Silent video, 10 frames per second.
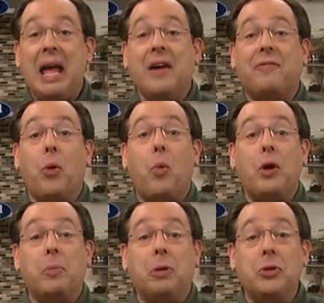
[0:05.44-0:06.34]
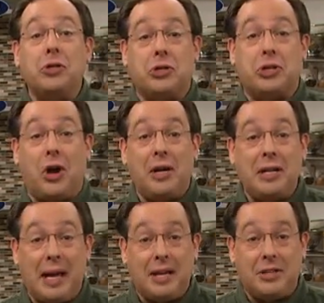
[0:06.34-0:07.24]
If the winter blues are starting
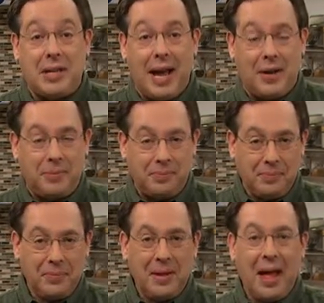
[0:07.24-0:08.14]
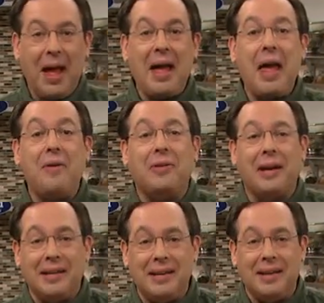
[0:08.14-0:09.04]
to get you down, I have an
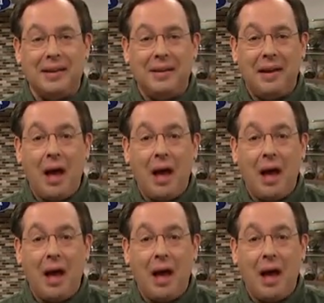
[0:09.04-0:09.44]
idea.